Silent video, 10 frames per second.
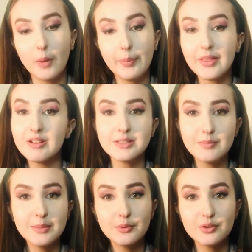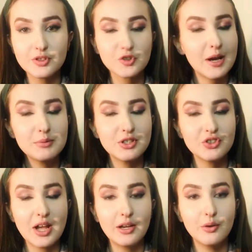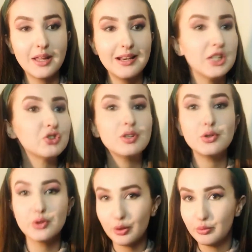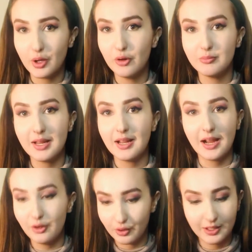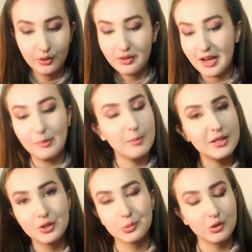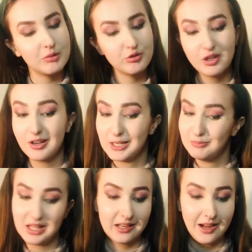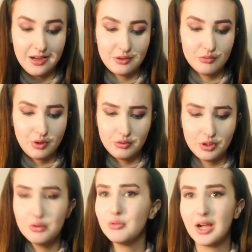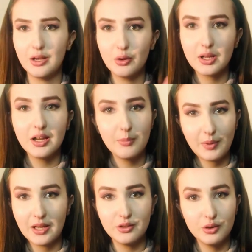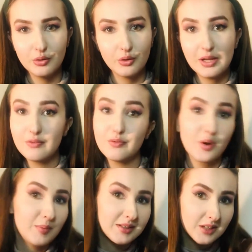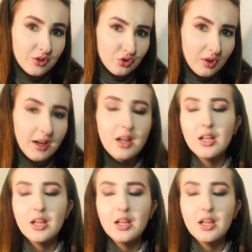But there are some people who subscribe to this channel that literally don't know me. I look at your name on my subscription and I'm like, I don't know you. I look it up and you're not even from this country,